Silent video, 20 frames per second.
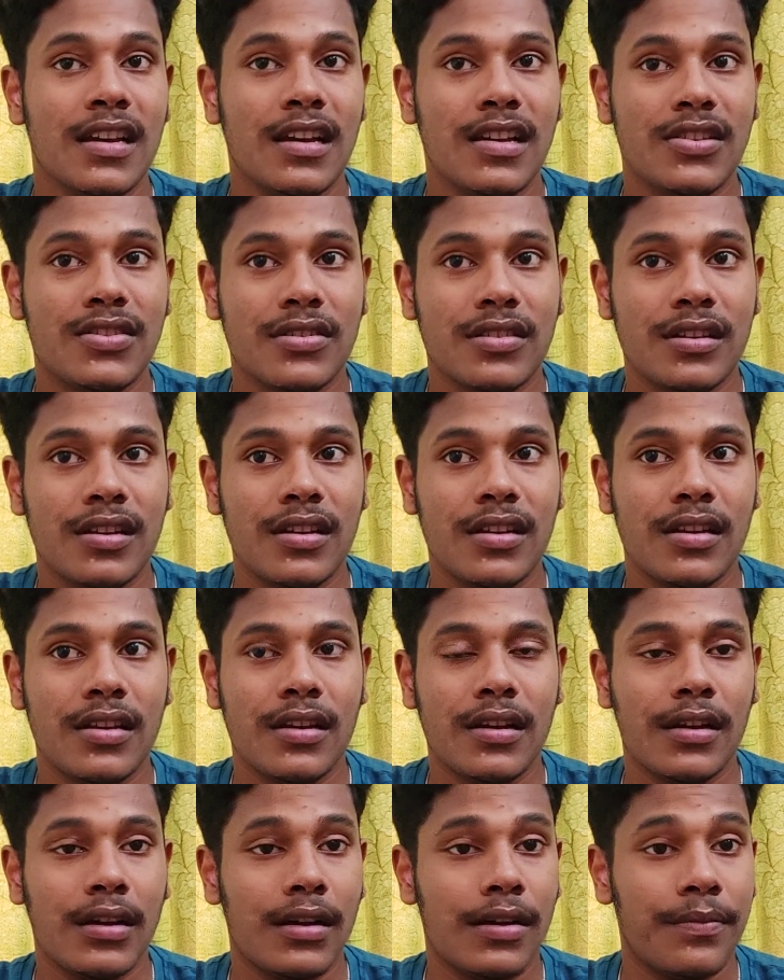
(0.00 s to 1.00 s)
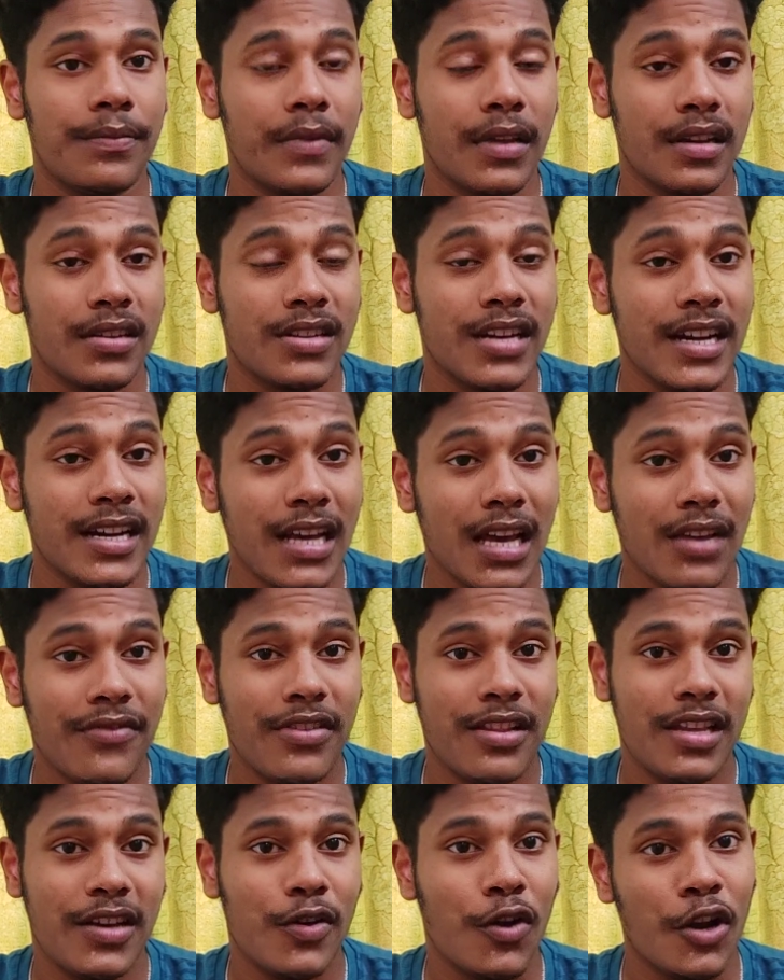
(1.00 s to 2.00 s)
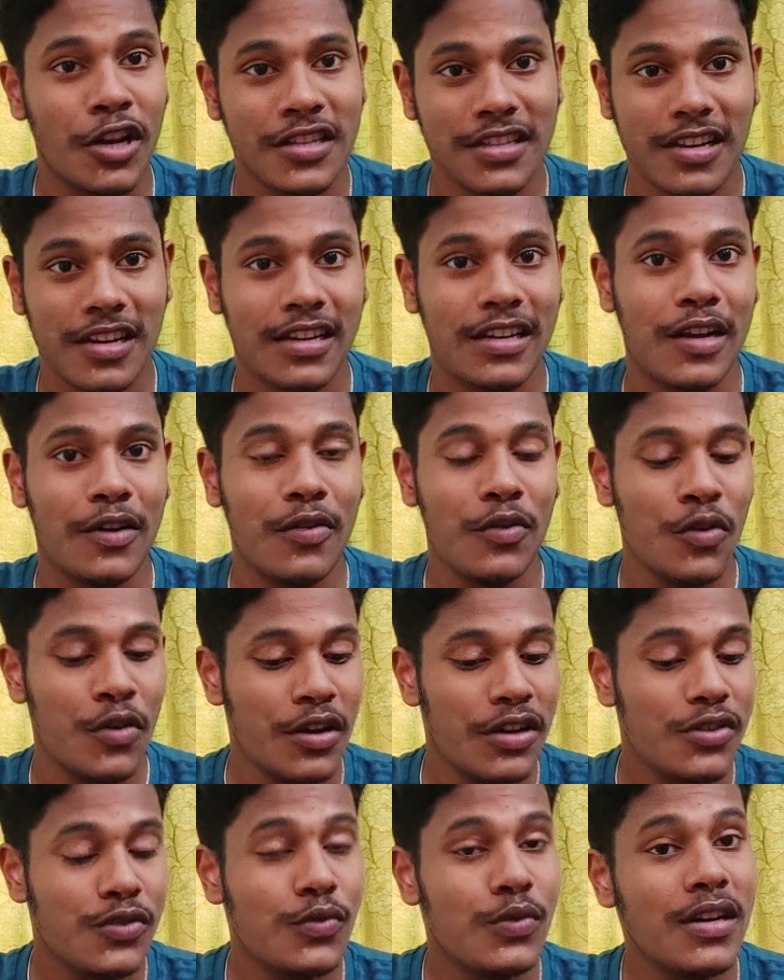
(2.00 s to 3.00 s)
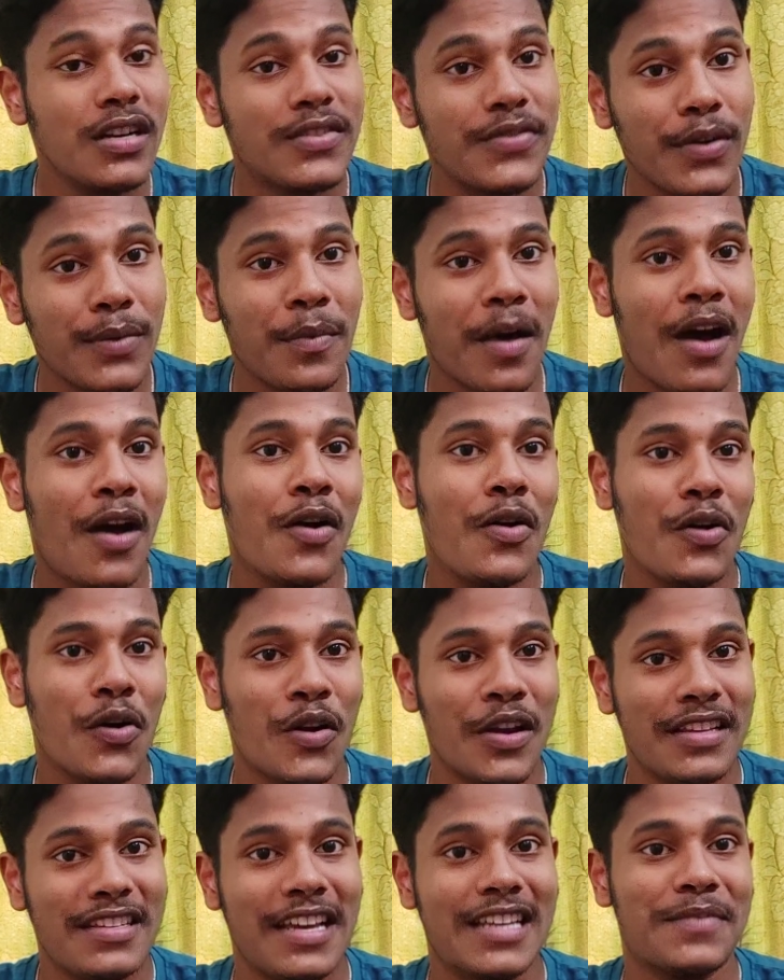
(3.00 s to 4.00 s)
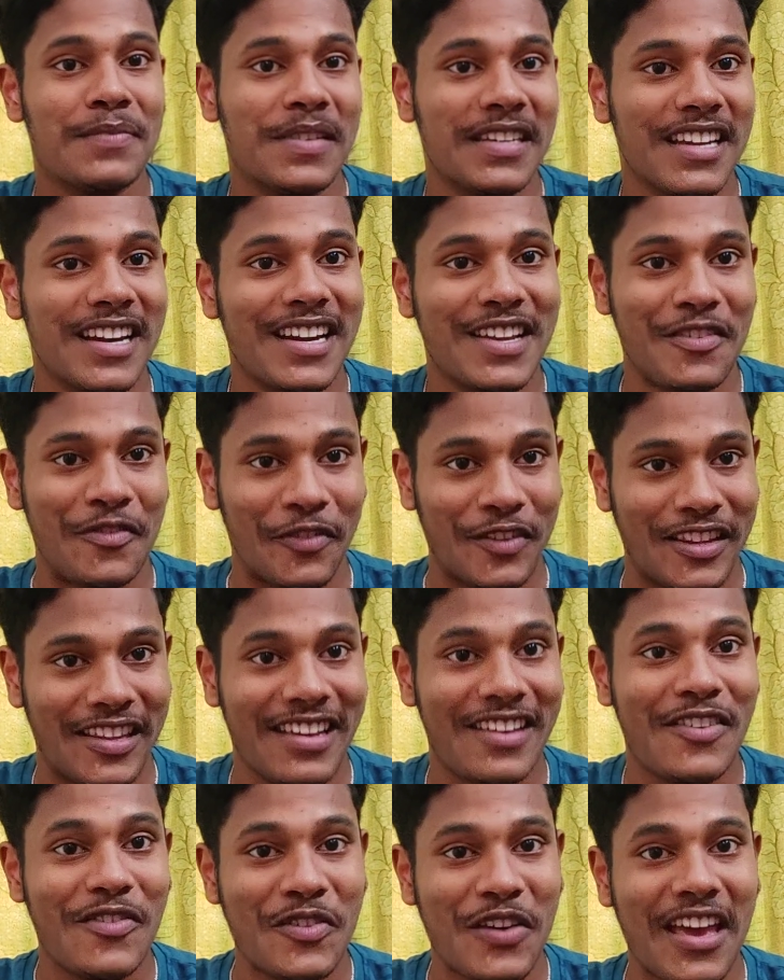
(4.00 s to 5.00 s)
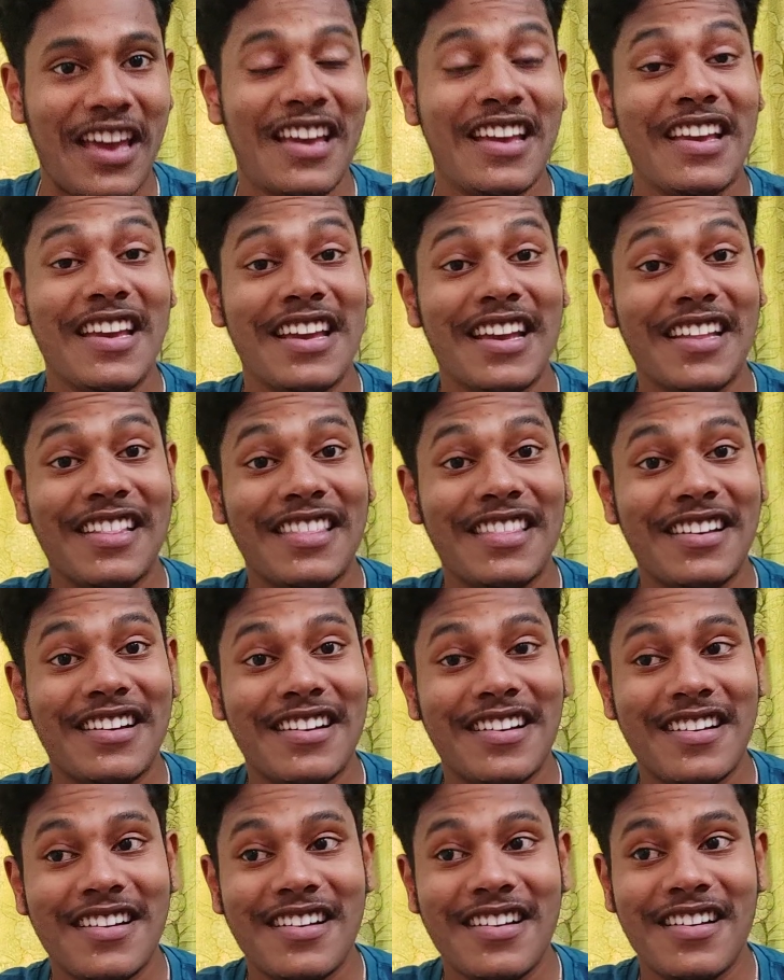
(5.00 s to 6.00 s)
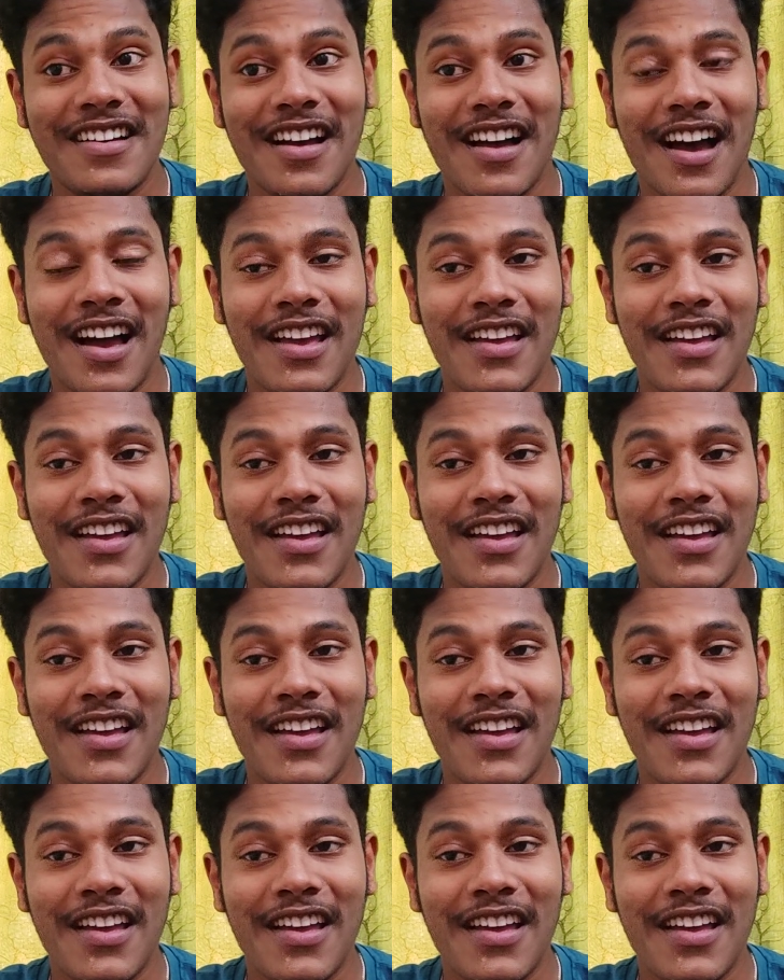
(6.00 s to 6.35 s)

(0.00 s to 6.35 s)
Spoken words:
State Ayurvedic College Lucknow, students from our college has been getting over there. Okay, in the